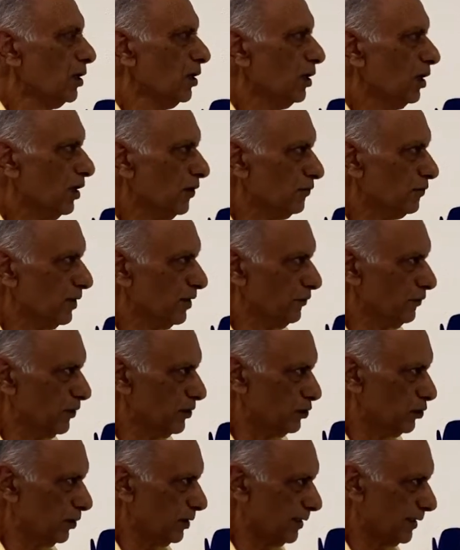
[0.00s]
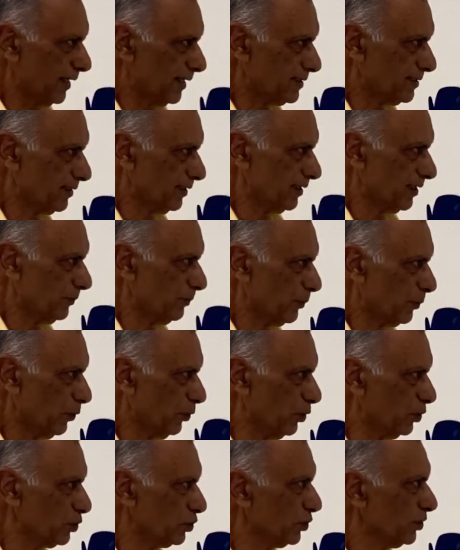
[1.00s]
of the visual testing
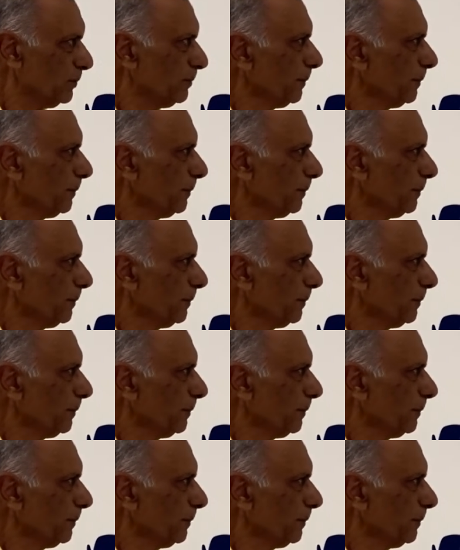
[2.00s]
approach